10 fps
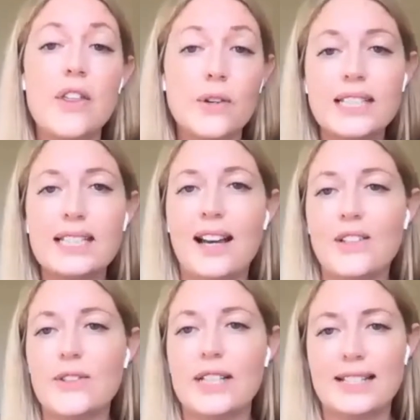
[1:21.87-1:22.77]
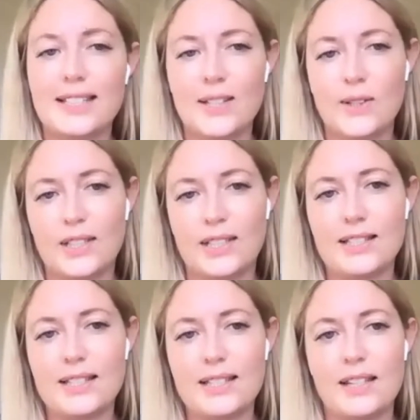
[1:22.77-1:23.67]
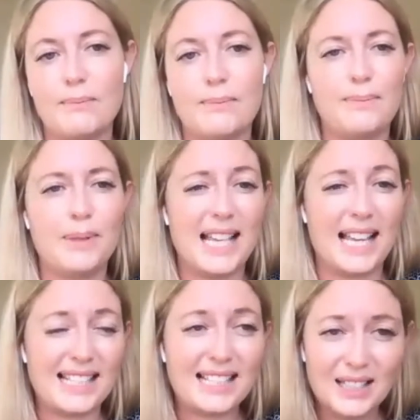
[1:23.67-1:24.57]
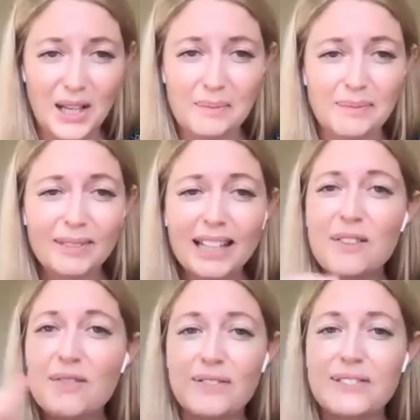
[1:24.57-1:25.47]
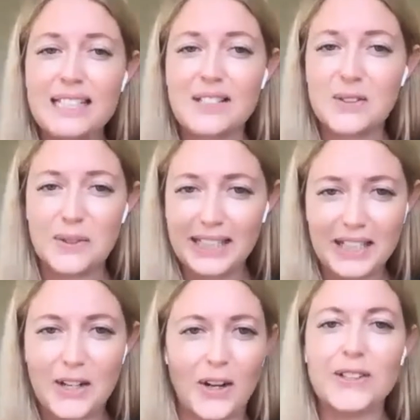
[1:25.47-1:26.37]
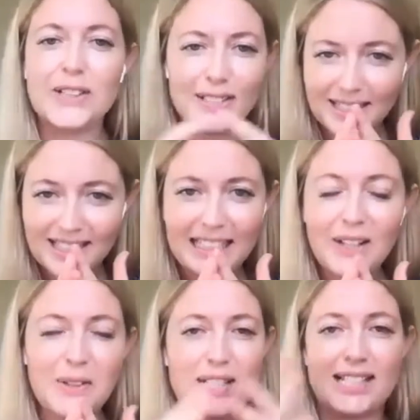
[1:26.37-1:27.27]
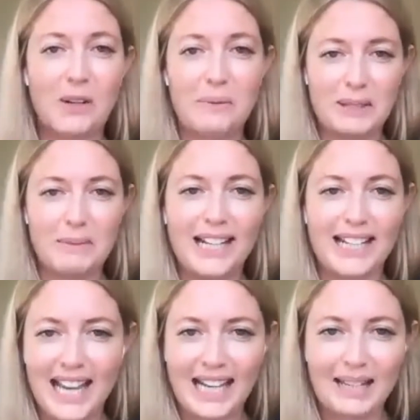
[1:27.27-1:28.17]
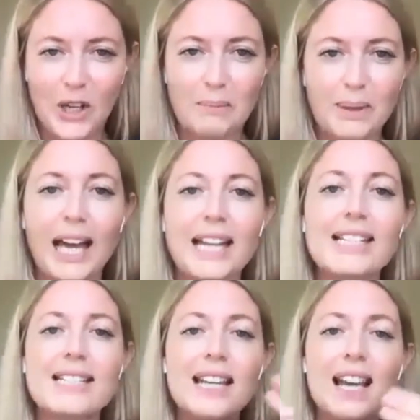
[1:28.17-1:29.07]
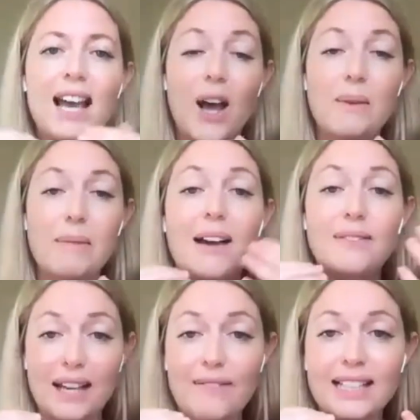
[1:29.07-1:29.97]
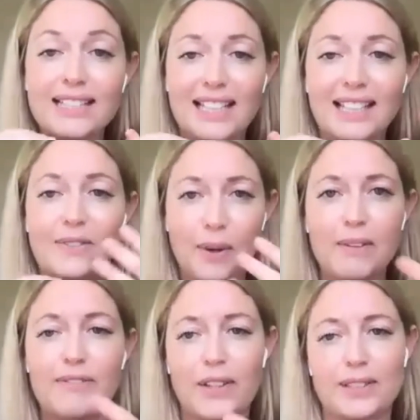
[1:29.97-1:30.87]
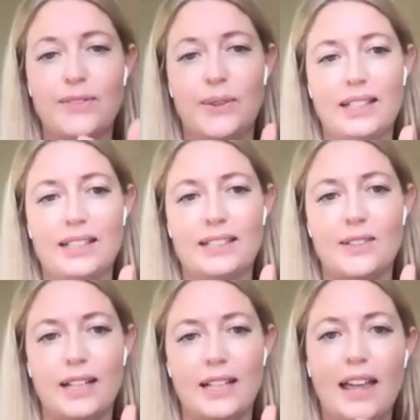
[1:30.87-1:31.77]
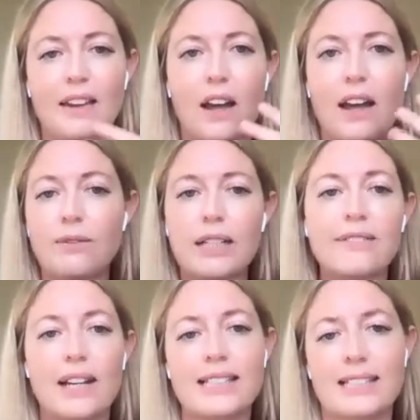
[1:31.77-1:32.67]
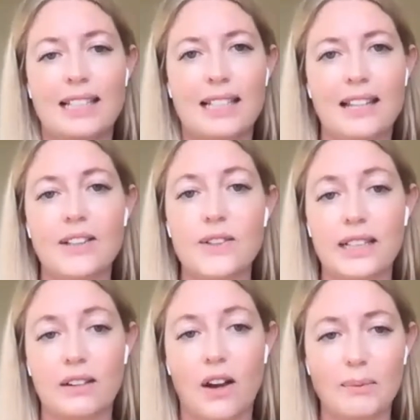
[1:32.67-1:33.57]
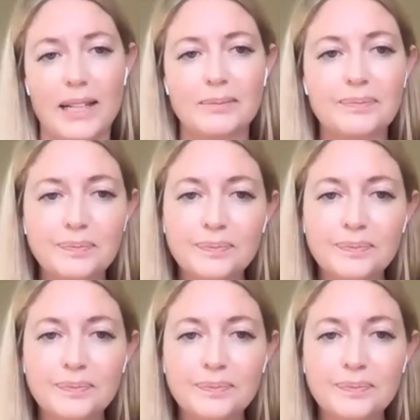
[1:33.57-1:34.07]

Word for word: 1,300 institutions possessing some $15 trillion, which is so much money I can't even comprehend, um, have divested from the fossil fuel industry and reinvested in the green economy.